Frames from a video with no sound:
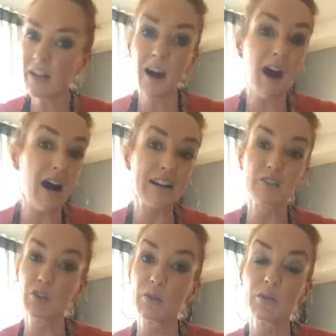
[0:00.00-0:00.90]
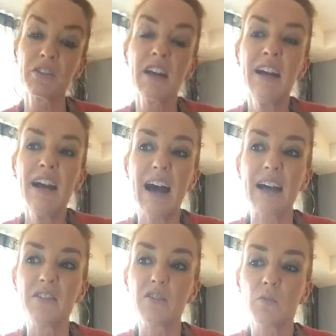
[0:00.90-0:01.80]
a higher truth.
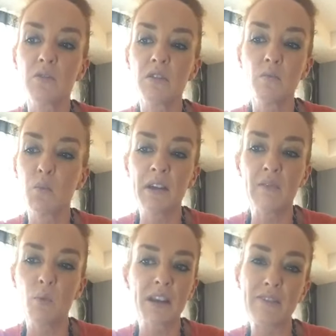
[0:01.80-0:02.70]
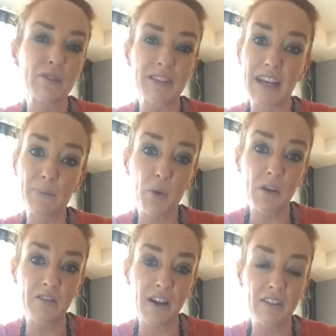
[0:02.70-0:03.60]
And we're never at the end
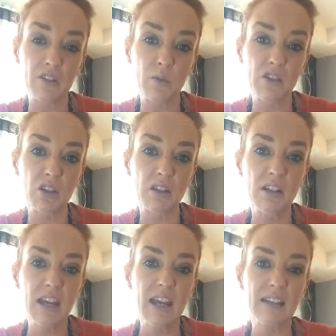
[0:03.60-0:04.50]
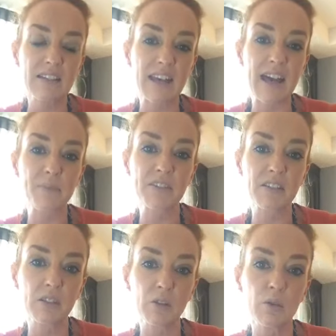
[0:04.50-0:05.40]
point of our intuition. It is
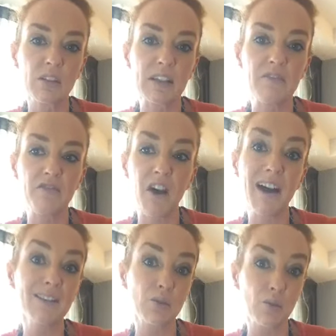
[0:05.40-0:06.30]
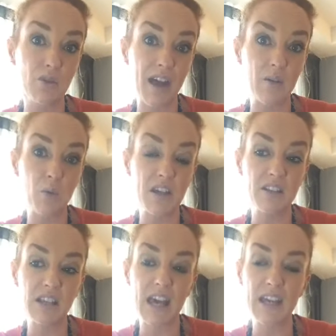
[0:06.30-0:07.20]
absolutely vital that we
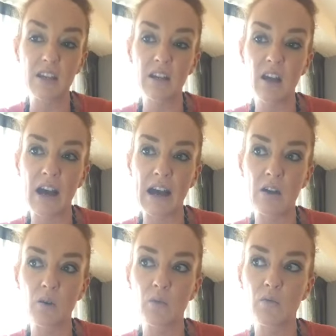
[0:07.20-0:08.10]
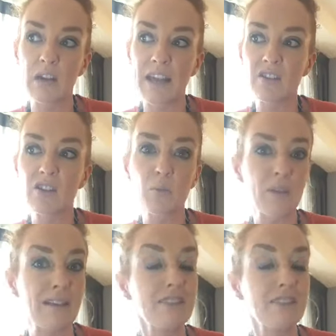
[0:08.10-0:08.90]
take our relationship with our